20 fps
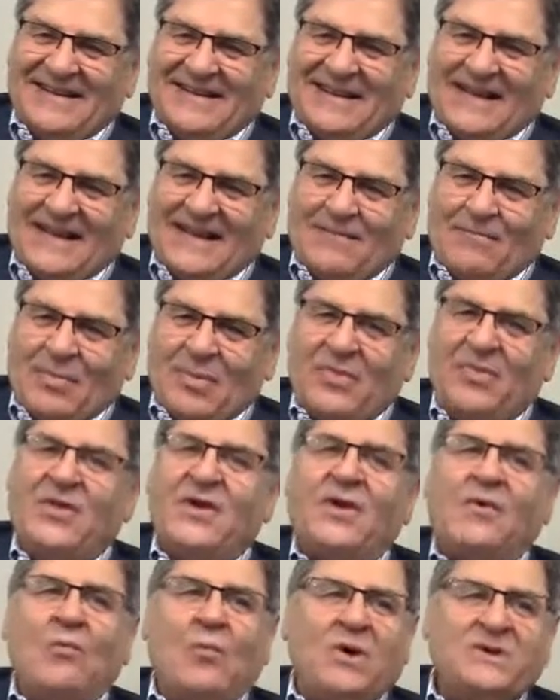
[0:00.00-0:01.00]
Lubbock?
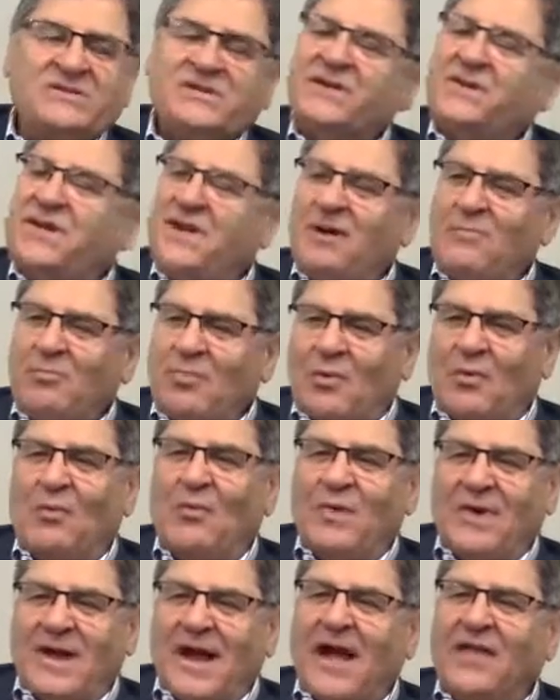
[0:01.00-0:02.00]
There was a temple.
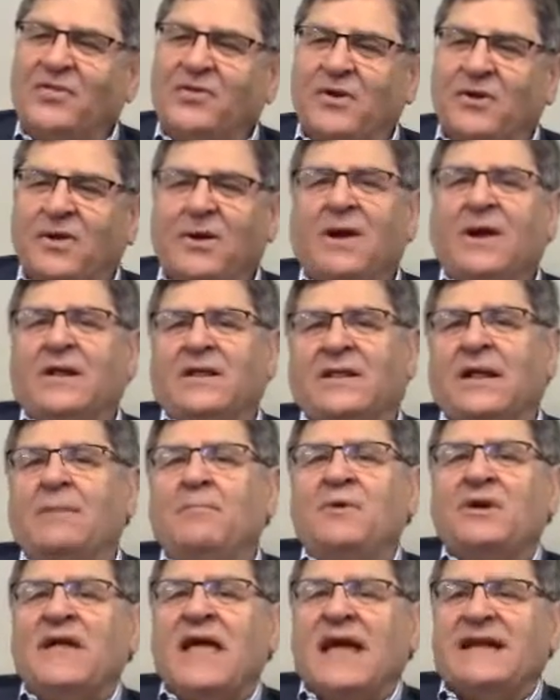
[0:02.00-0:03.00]
We got there.
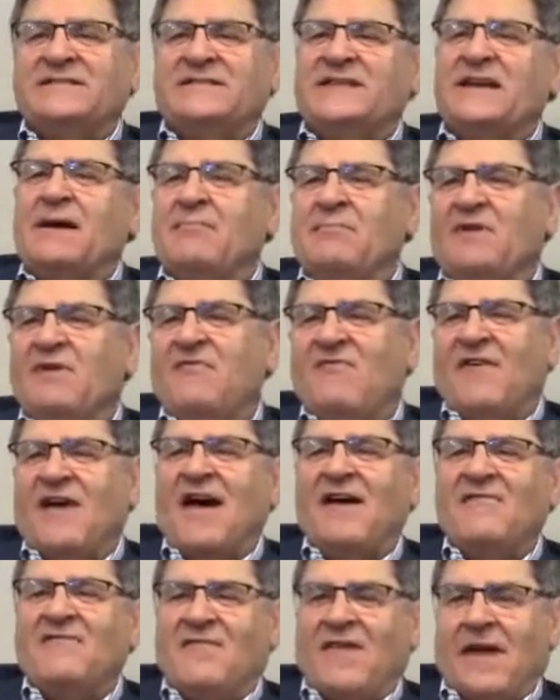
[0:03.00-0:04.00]
Lubbock had
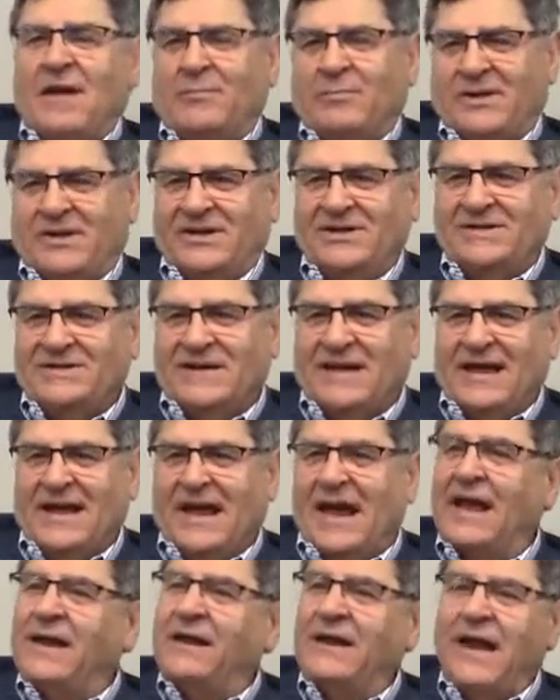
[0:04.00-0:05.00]
seventy-five families,
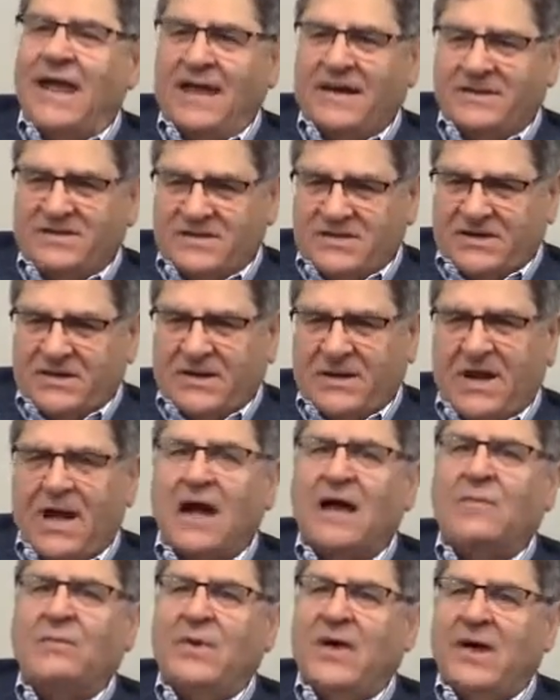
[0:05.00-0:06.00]
and it had a
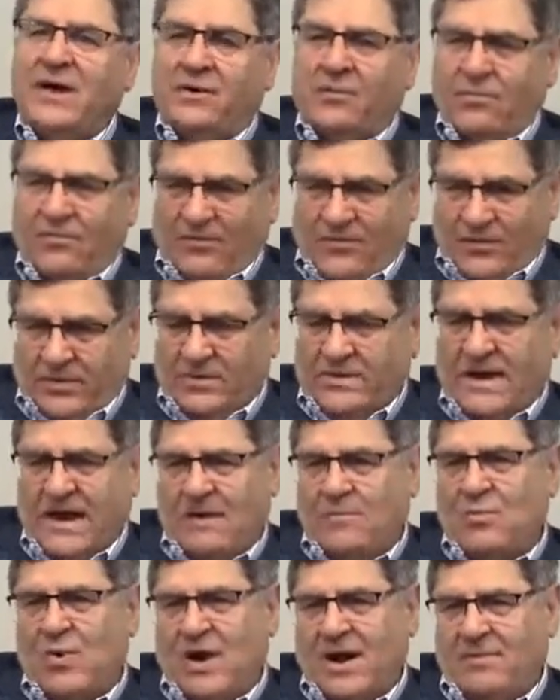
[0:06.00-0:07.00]
synagogue, and we had a
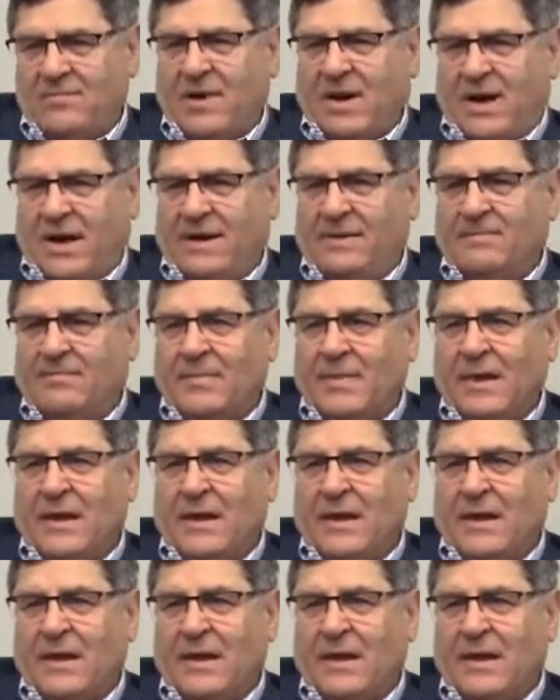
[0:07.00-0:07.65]
full-time rabbi. Huh.